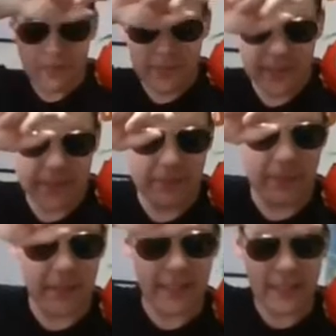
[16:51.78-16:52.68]
reason, but
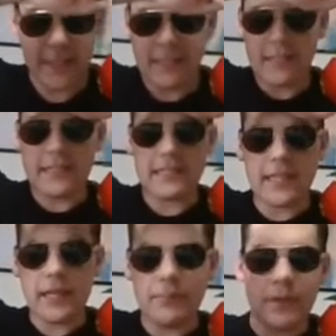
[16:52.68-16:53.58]
like they set it
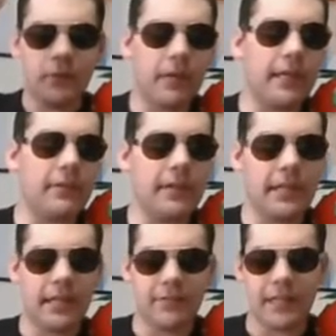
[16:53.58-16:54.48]
up in a way that we didn't
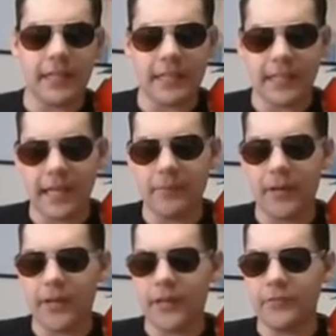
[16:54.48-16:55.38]
have to take time
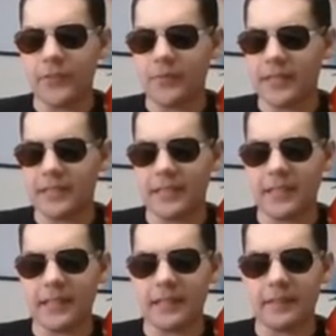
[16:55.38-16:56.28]
off. So basically
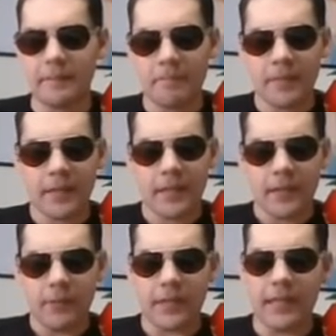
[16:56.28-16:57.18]
like
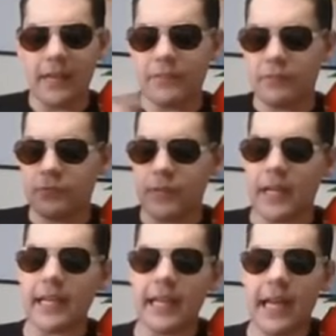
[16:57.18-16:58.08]
we left
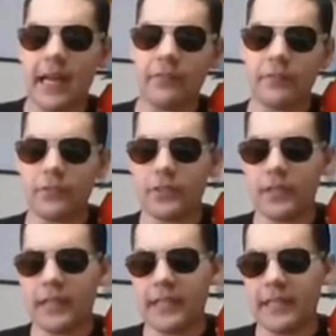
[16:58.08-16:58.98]
Friday after
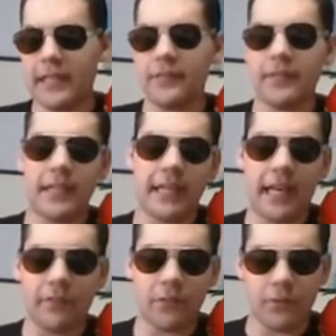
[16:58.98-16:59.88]
like evening
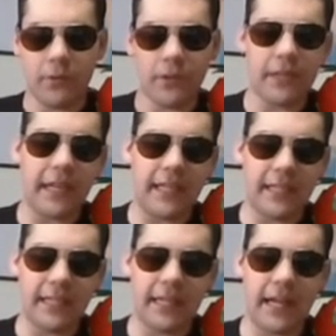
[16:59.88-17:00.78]
after work and
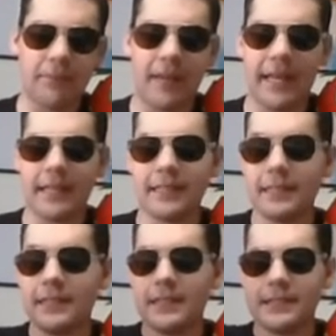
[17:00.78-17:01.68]
then got back
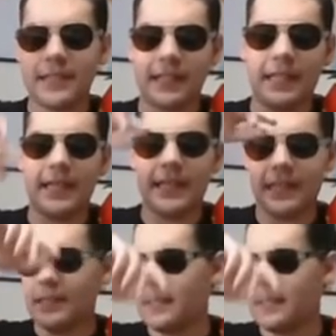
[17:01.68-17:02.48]
Sunday night.